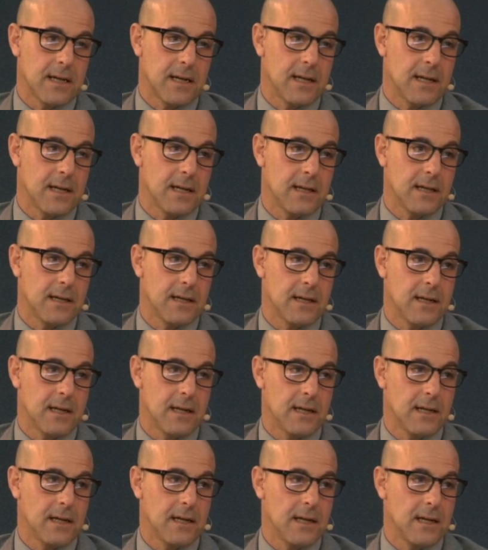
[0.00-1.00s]
I,
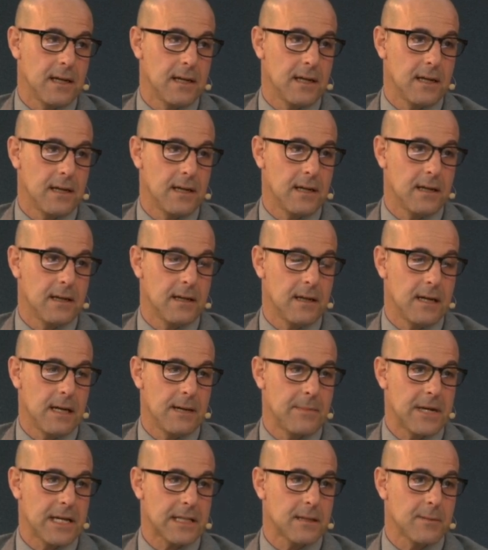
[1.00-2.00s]
I, I,
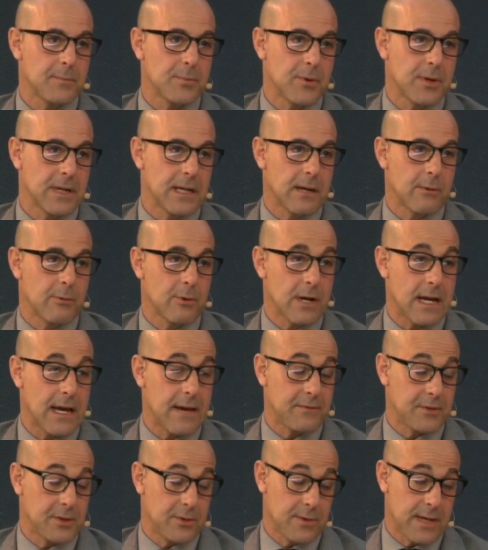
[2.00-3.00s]
I'm at the point now where I
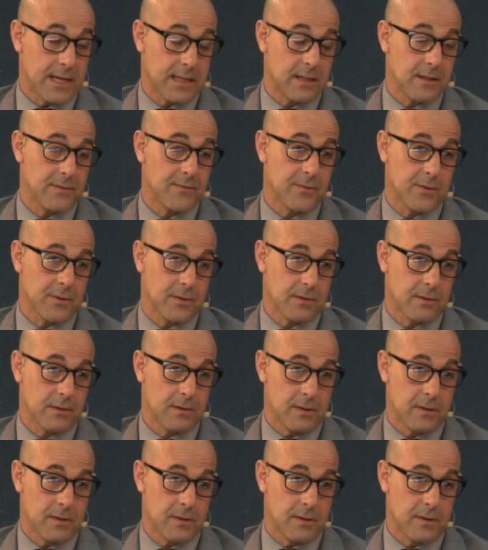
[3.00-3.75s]
haven't directed for